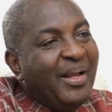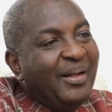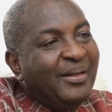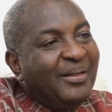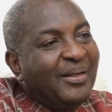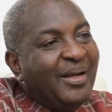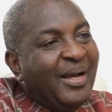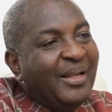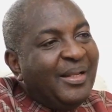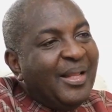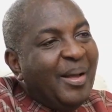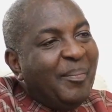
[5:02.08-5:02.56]

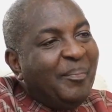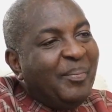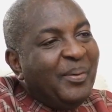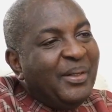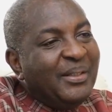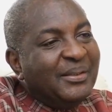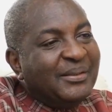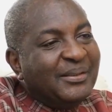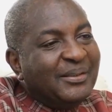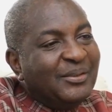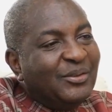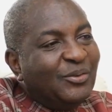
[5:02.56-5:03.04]
and other
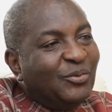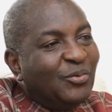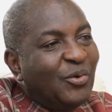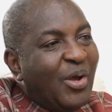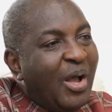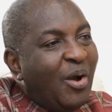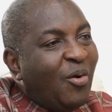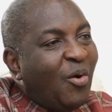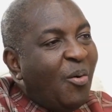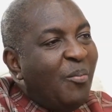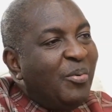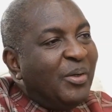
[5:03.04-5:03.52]
places
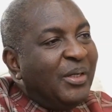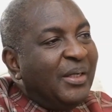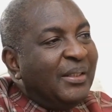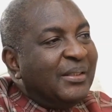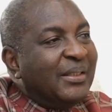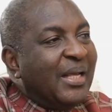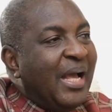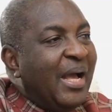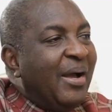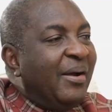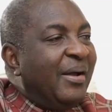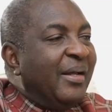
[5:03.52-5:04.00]
to
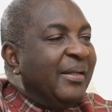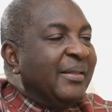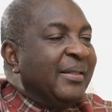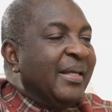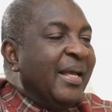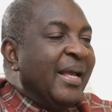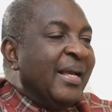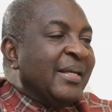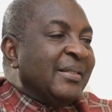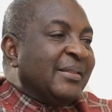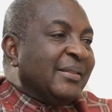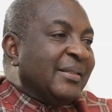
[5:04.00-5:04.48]
accommodate uh,
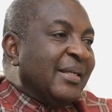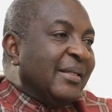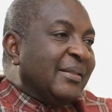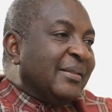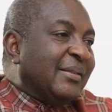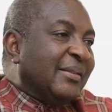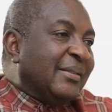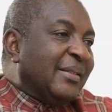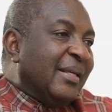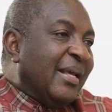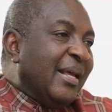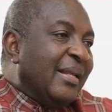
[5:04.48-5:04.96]
the
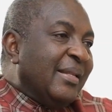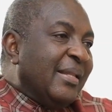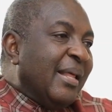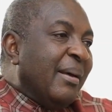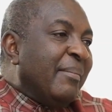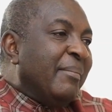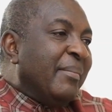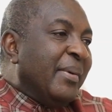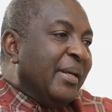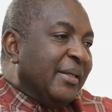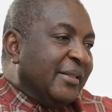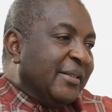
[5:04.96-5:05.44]
excess
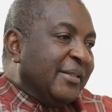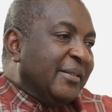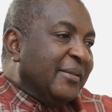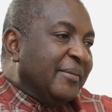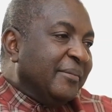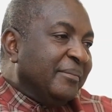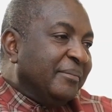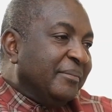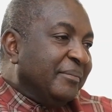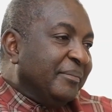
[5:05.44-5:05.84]
numbers.